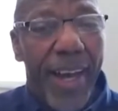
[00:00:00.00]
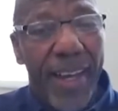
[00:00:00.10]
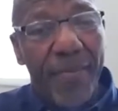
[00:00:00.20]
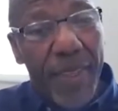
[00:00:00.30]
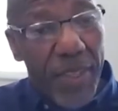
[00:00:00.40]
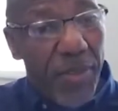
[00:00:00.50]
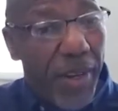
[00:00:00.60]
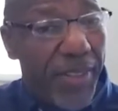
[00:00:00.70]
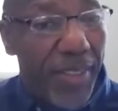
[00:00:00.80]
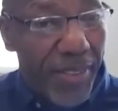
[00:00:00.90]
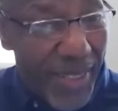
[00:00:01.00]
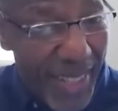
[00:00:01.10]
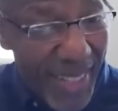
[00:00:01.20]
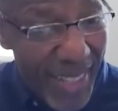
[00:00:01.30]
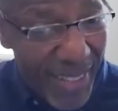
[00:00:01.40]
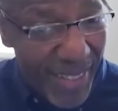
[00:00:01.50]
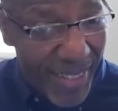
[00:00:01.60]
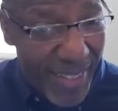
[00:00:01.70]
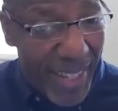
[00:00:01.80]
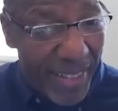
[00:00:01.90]
Um, you also see
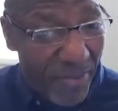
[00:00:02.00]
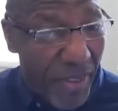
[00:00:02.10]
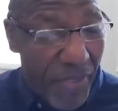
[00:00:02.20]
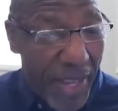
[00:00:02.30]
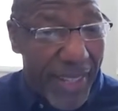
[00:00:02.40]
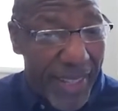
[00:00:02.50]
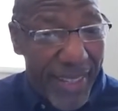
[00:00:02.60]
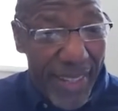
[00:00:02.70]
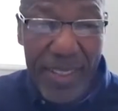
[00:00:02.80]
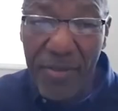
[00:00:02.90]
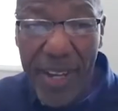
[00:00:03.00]
this then reflected in